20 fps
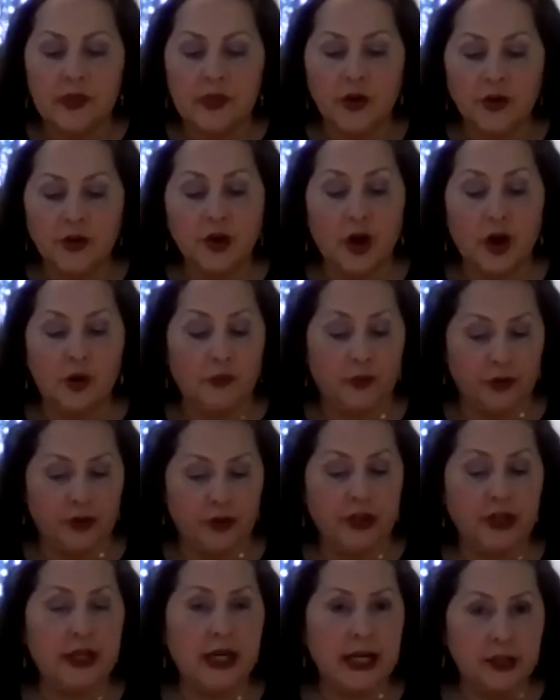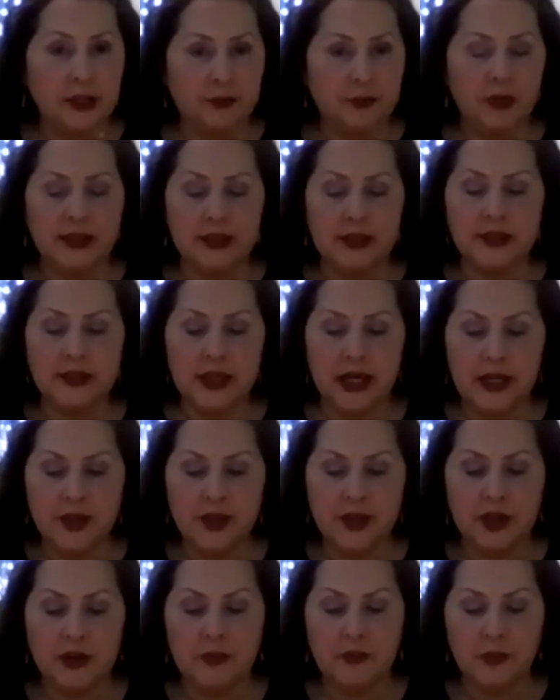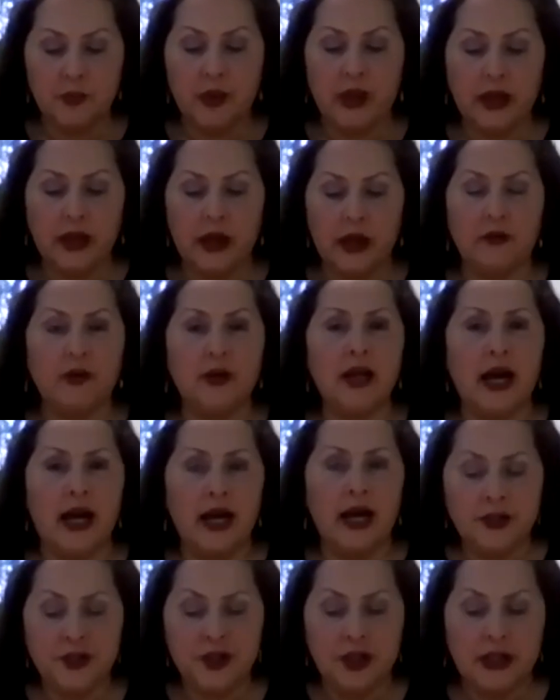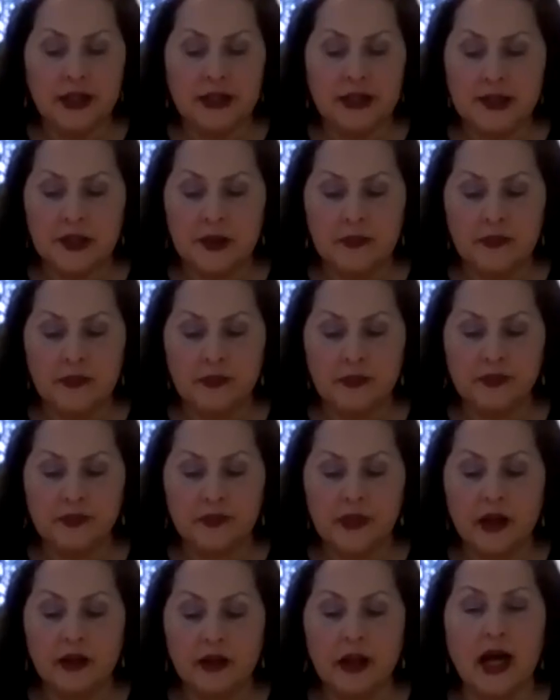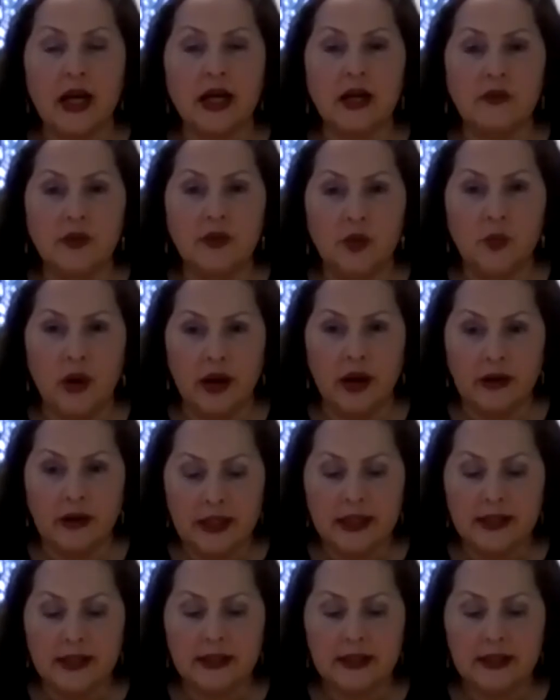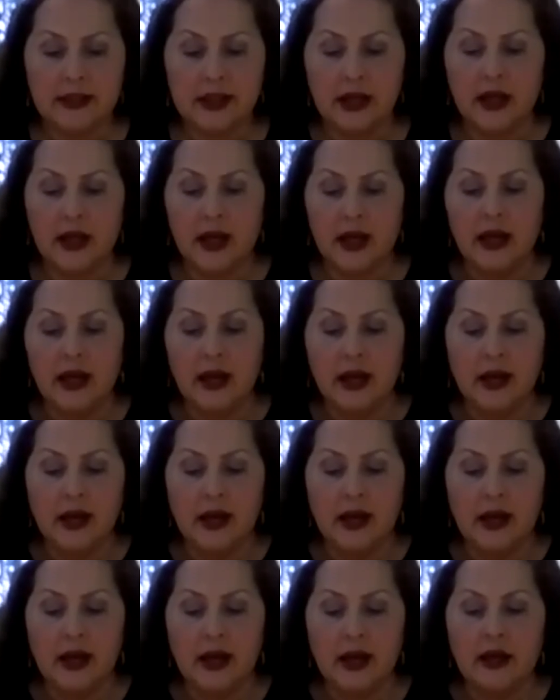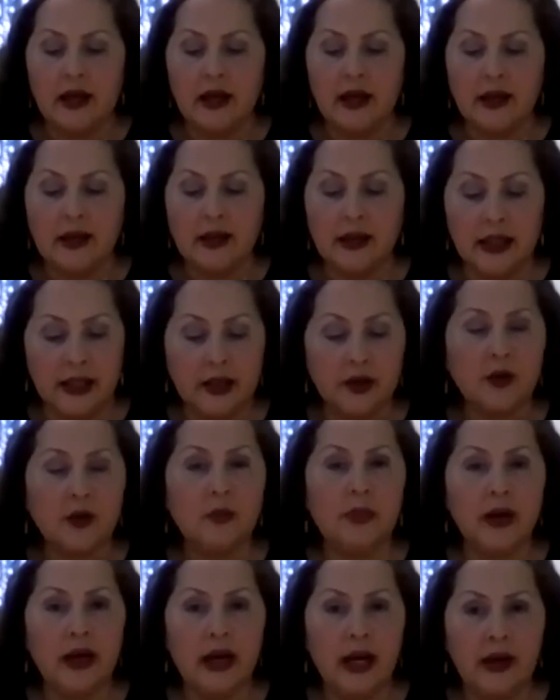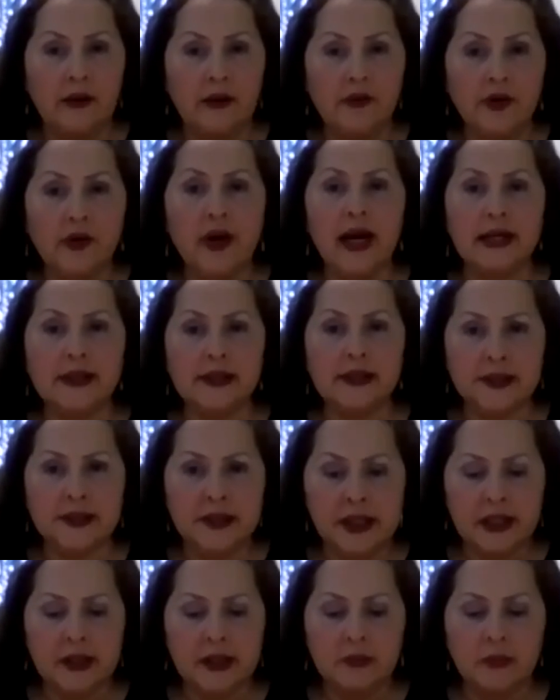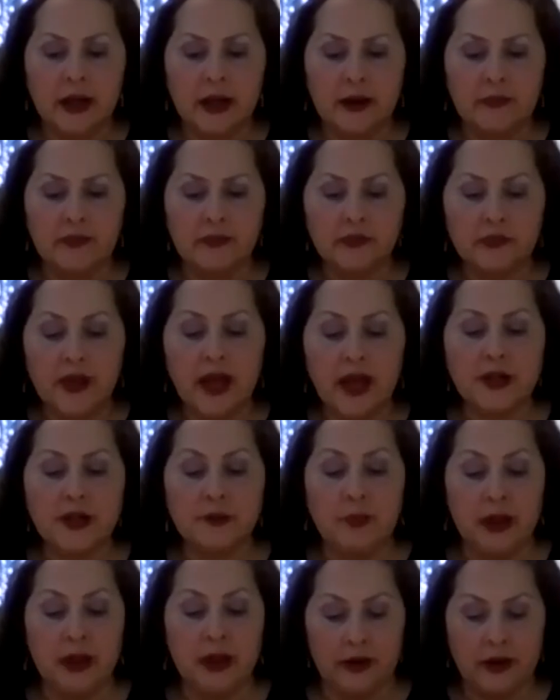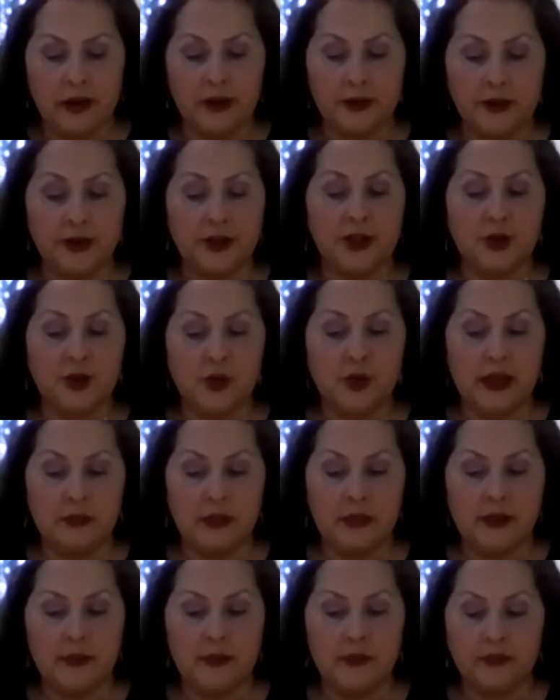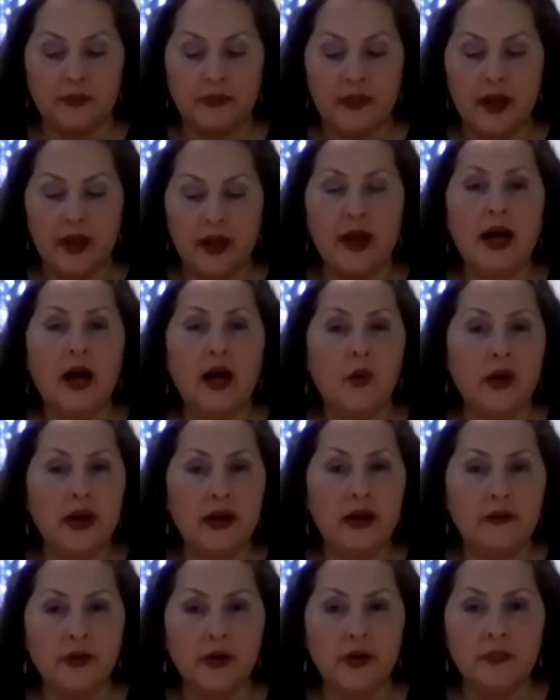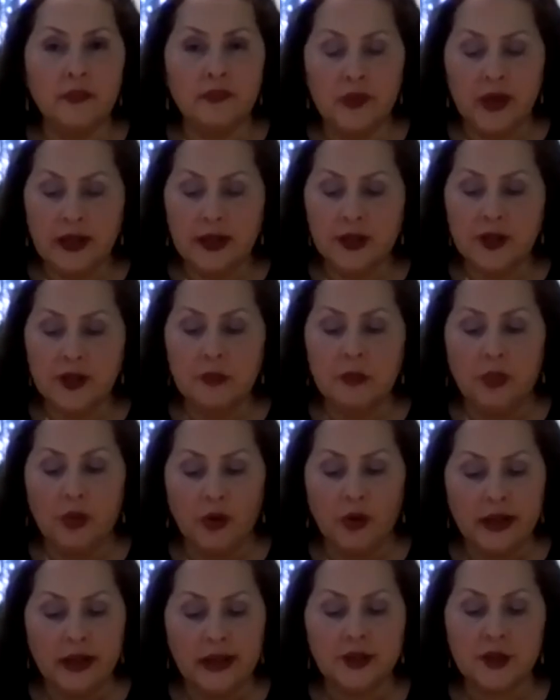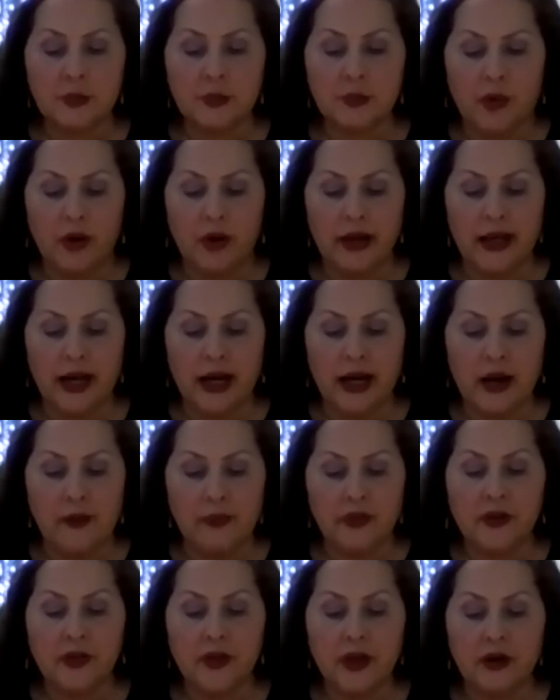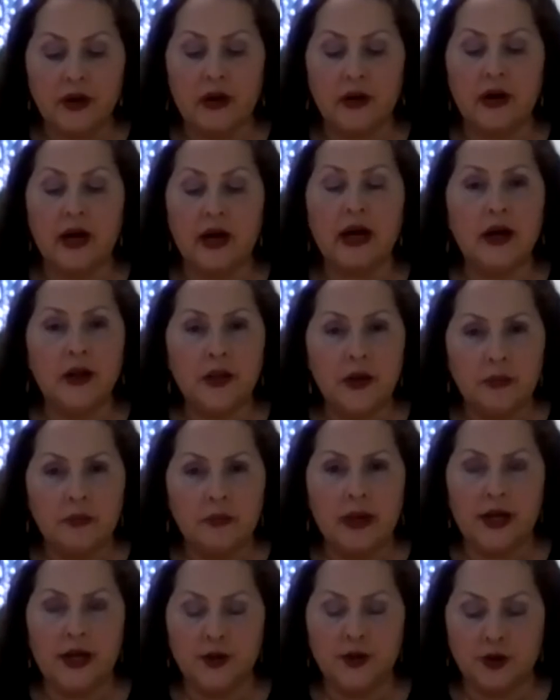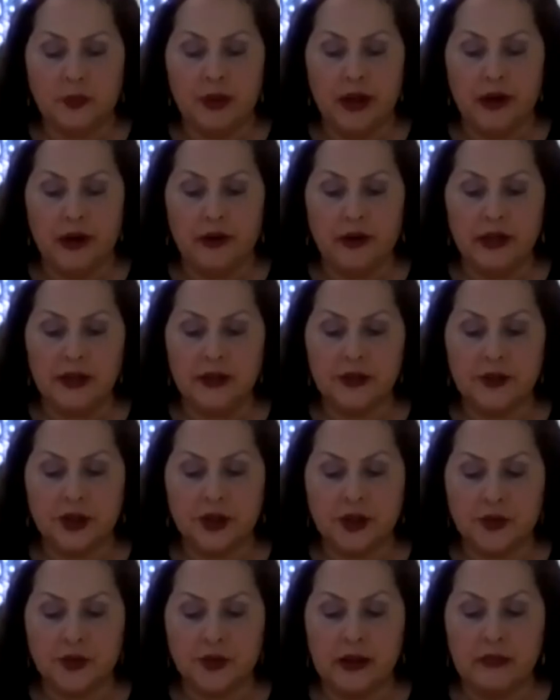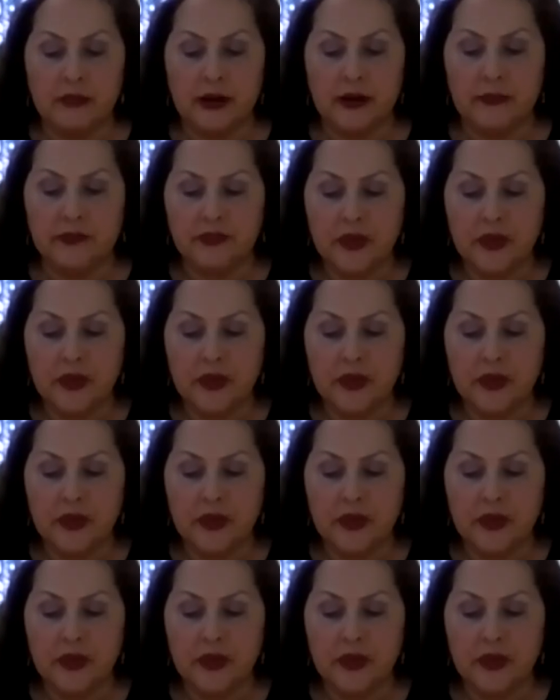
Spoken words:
So for today's presentation, we covered ageism, lack of awareness, clinical behavior, and stigma as barriers to treatment. However, it is important to point out that there are other major barriers to treatment,